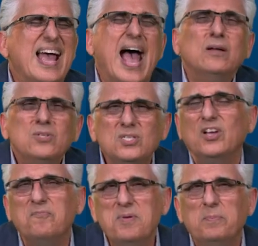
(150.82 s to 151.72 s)

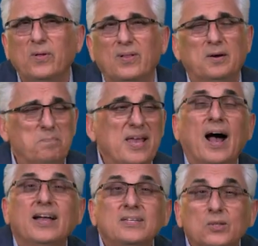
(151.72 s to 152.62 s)
Thousands of people are
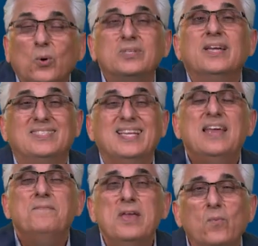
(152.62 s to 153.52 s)
behind the door. They're
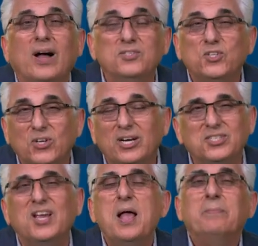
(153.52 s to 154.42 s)
saying, we want
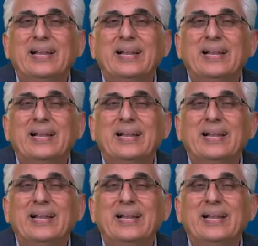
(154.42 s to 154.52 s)
church.